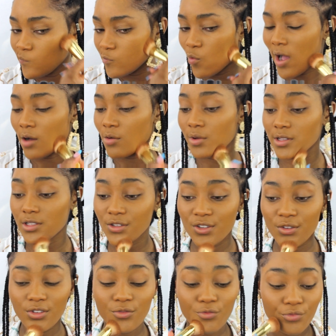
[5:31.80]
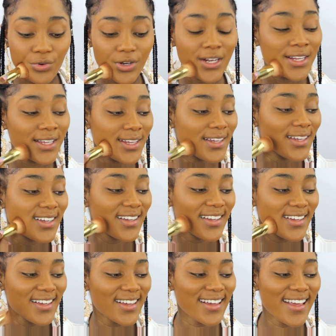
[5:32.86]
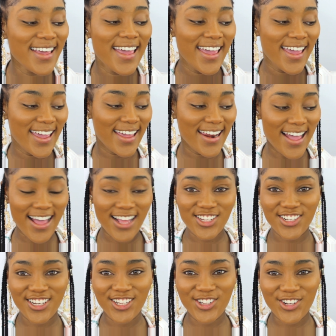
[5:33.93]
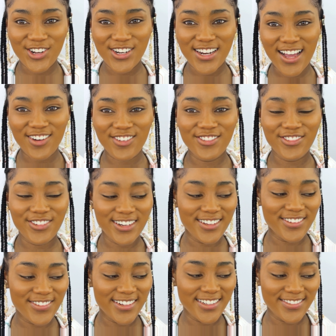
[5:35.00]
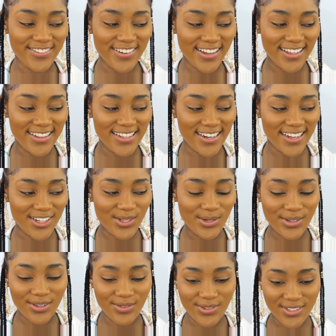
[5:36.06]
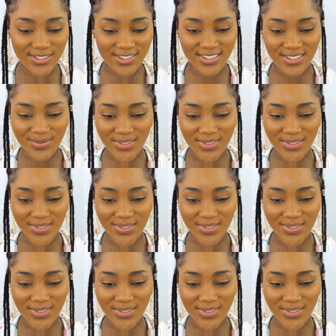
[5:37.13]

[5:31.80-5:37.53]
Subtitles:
Wow, it's really it actually turned out really red than I thought it was gonna